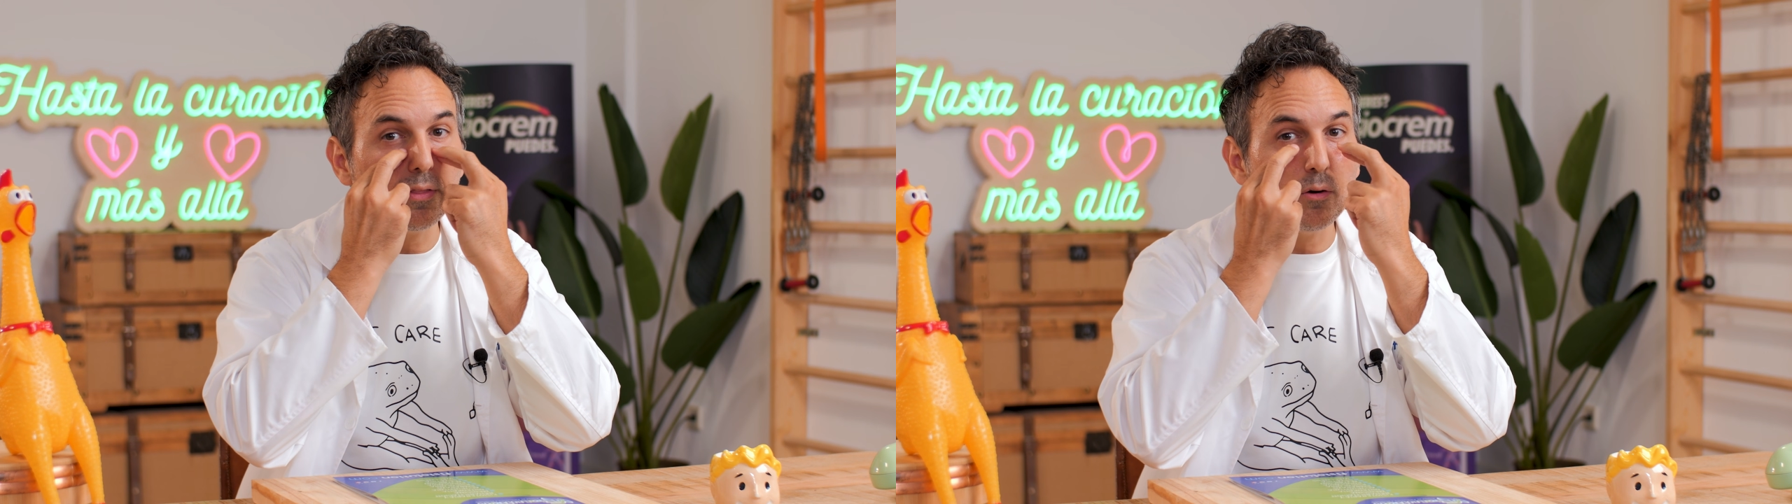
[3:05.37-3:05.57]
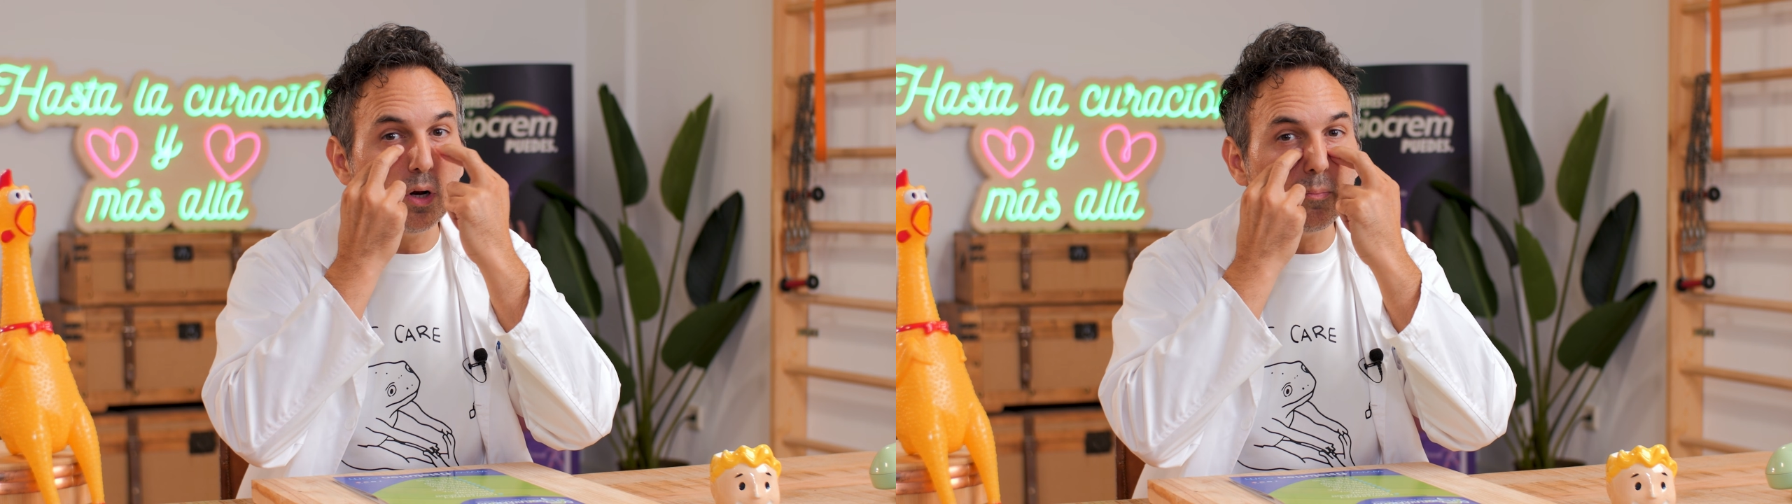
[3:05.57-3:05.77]

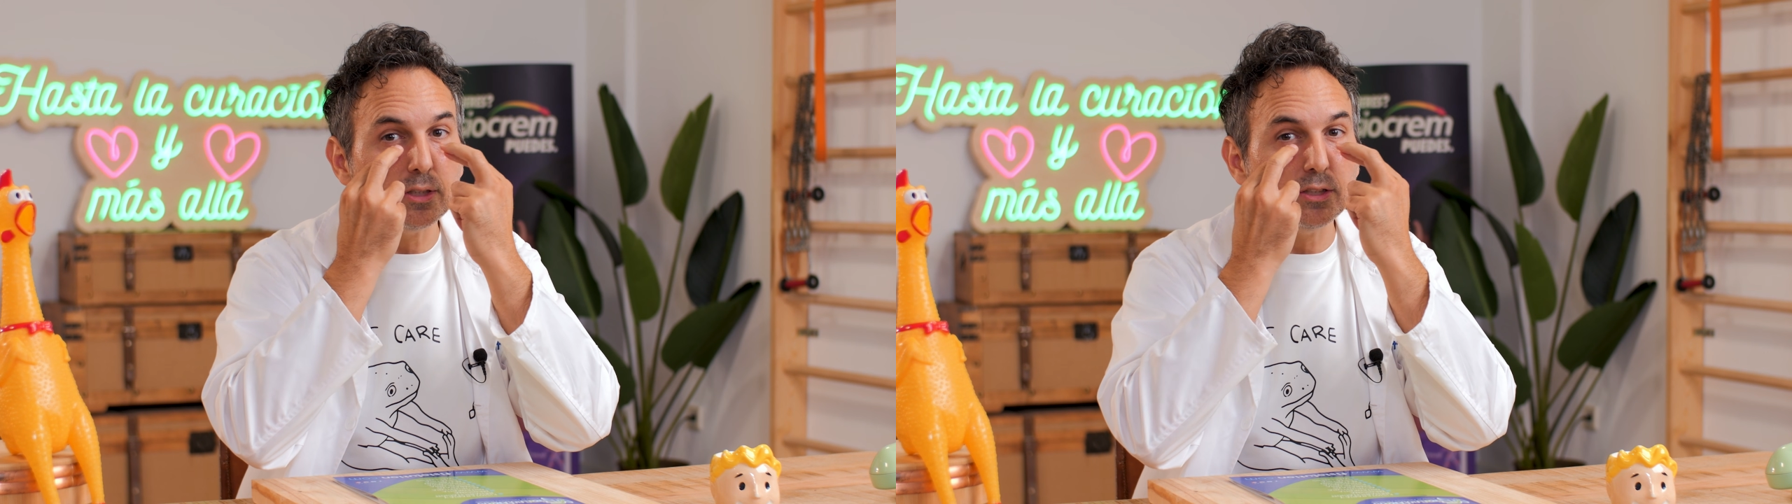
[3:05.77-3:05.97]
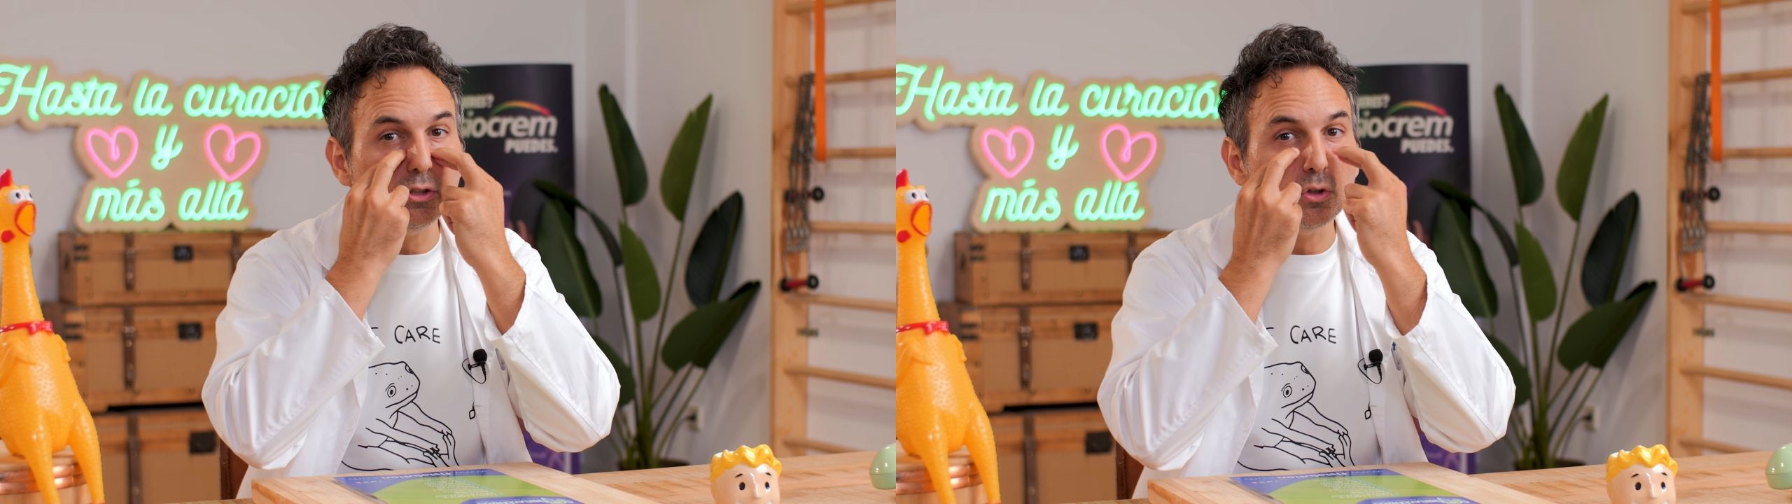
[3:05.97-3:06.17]
We are
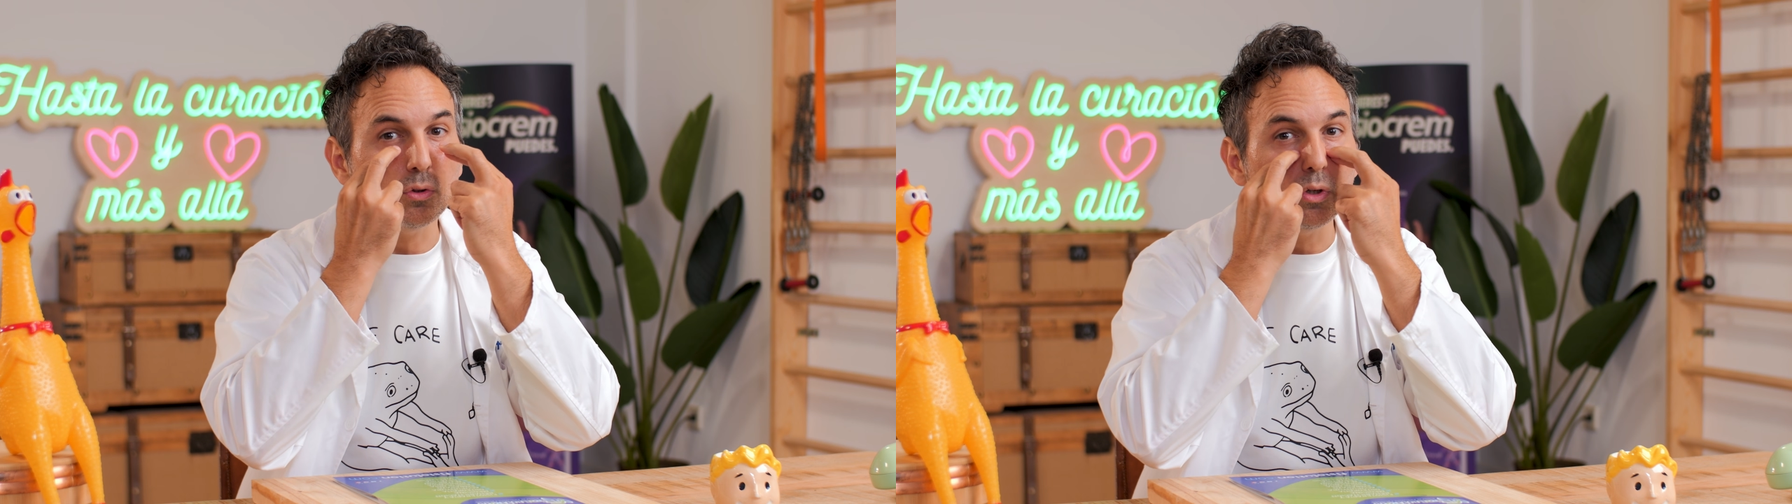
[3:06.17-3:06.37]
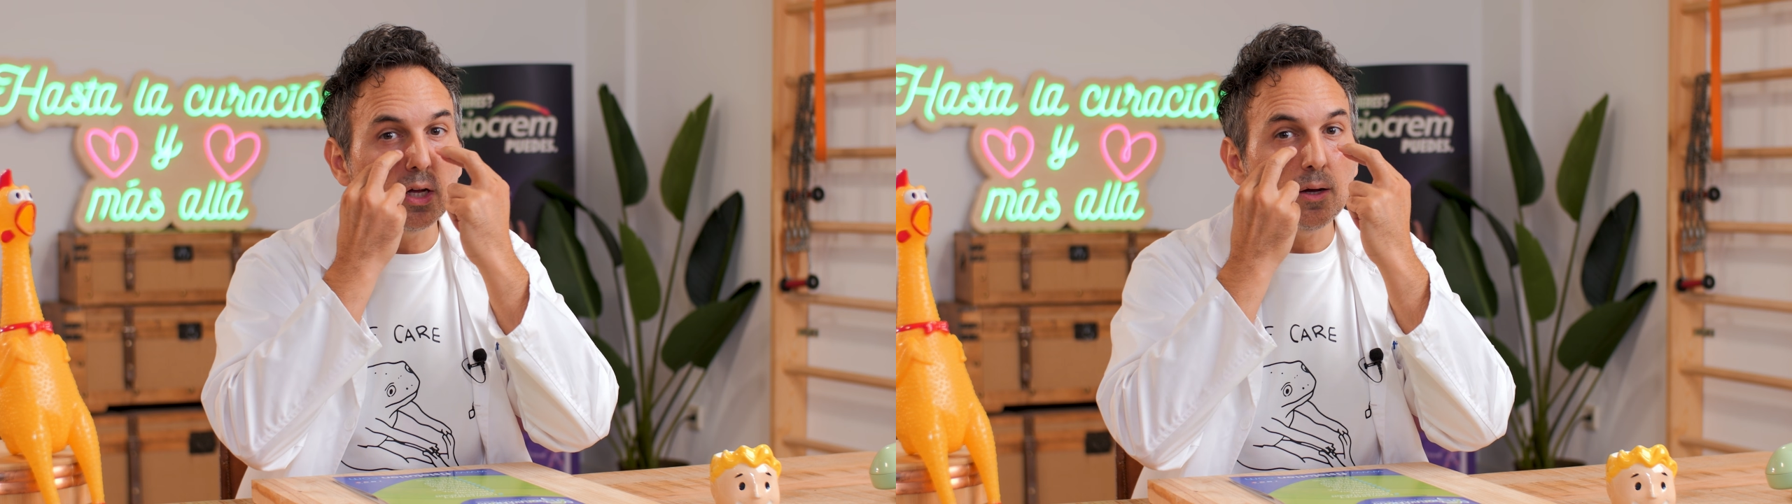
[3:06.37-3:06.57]
going to
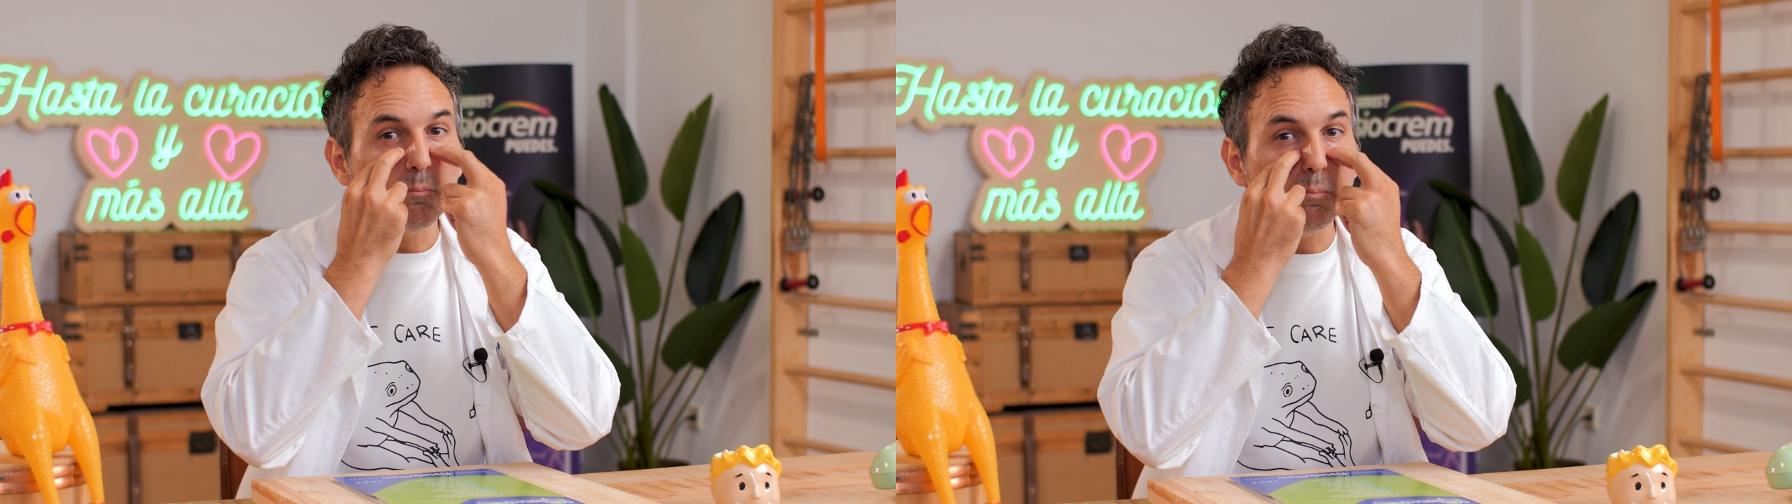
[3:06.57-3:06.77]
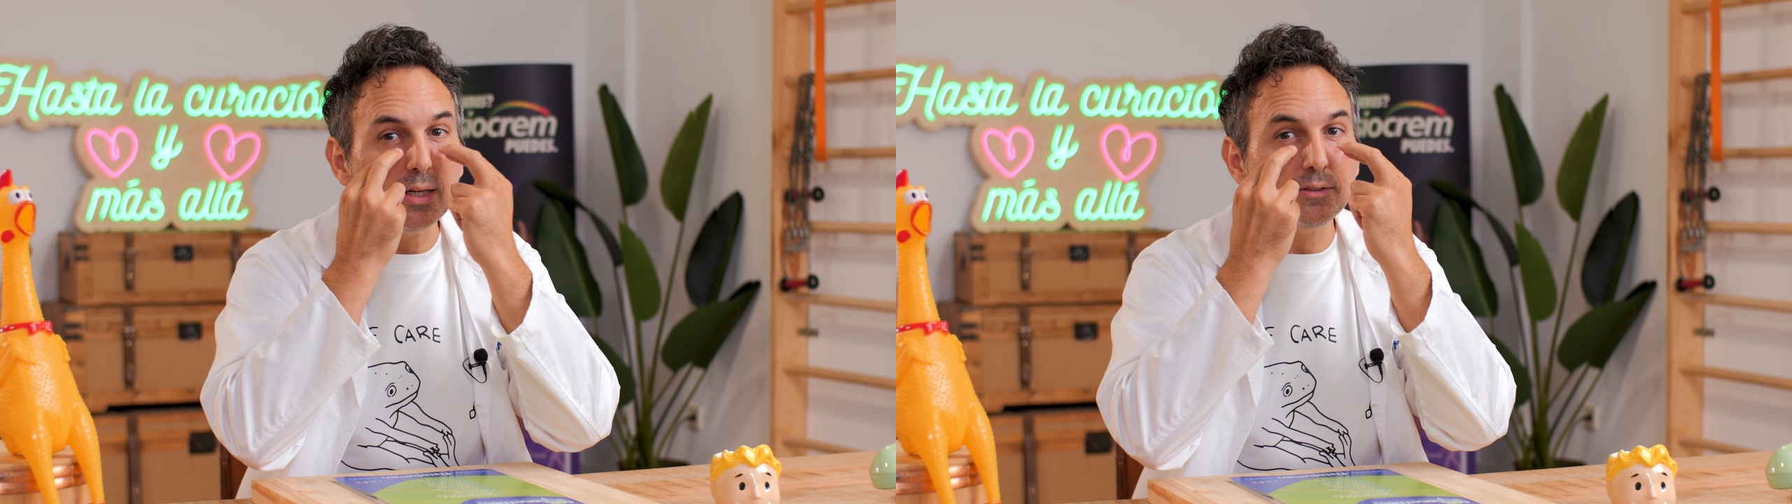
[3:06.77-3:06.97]
apply a
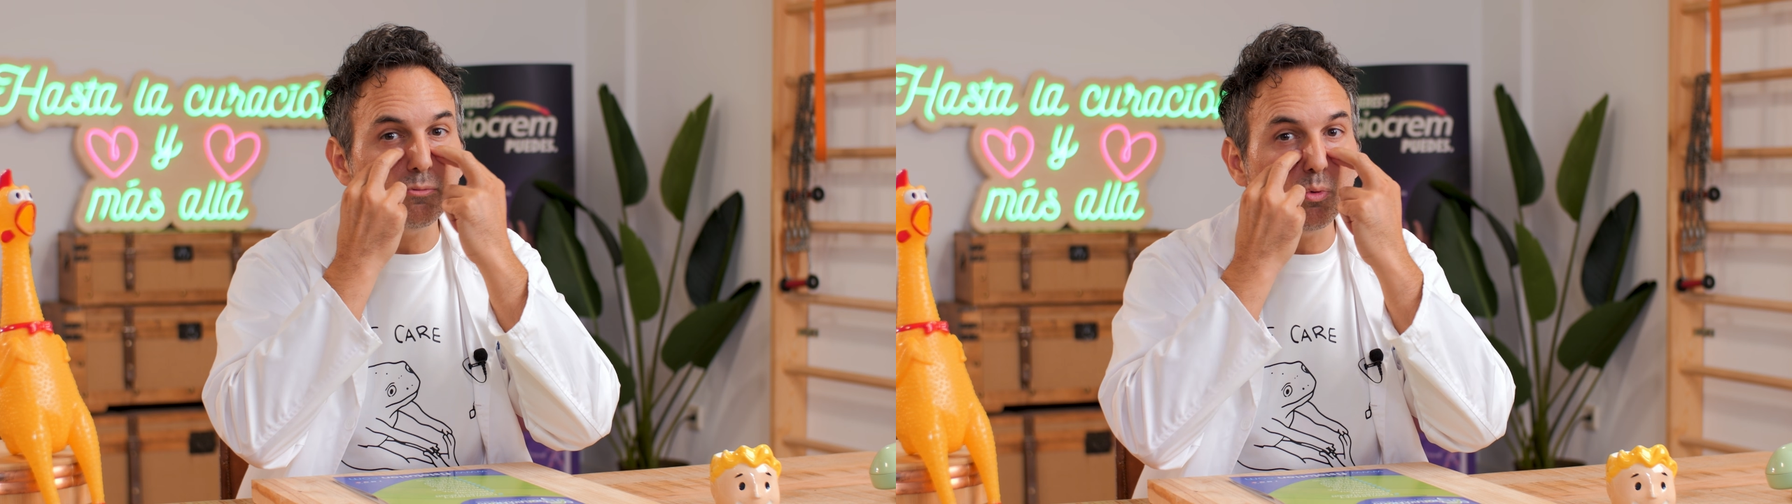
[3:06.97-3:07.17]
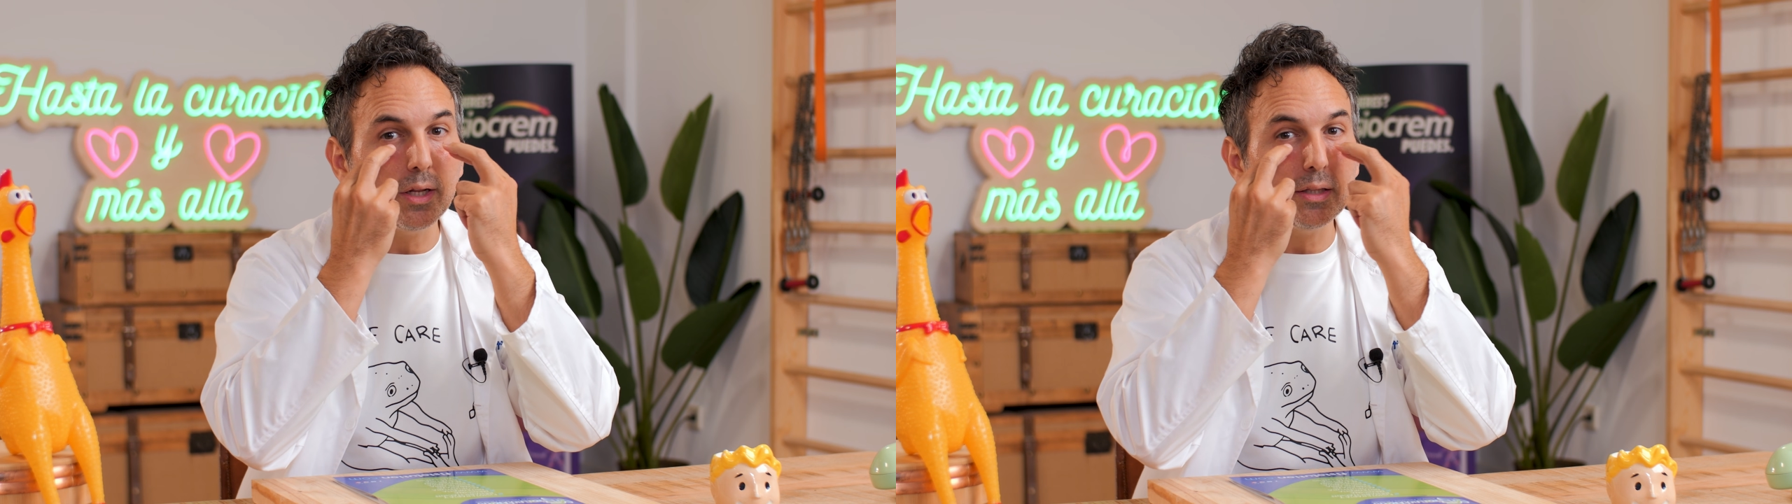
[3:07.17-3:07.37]
stronger
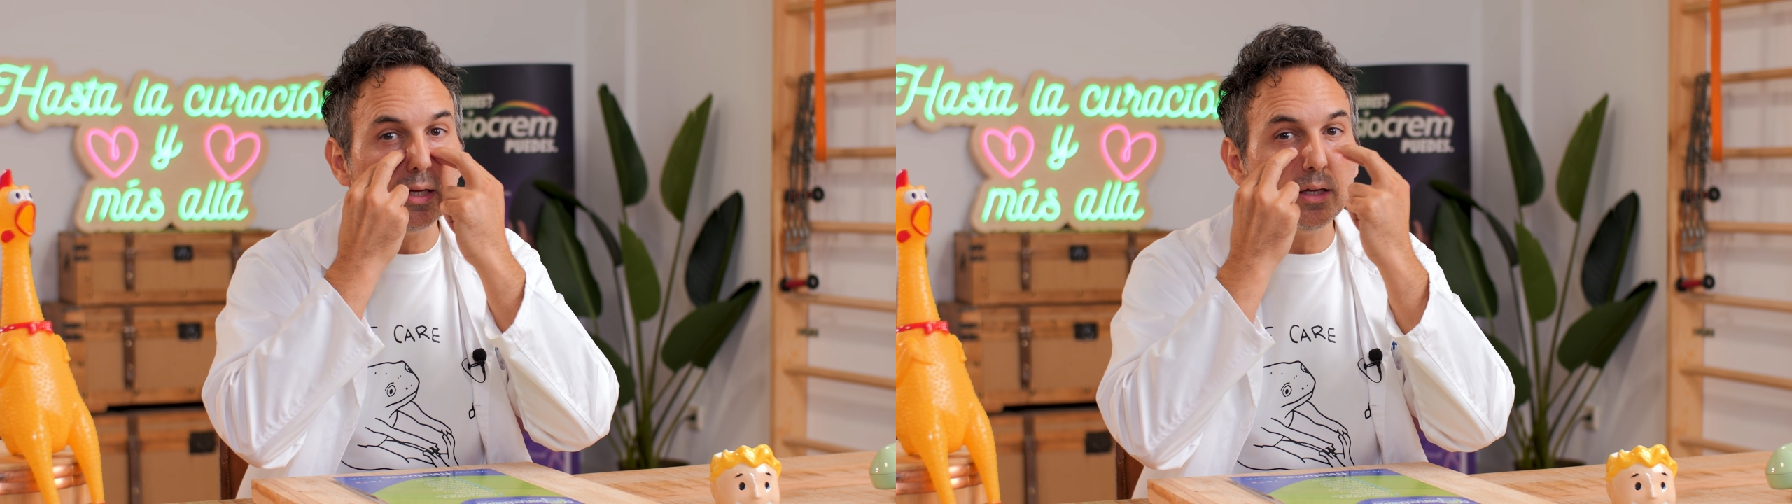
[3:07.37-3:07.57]
pressure.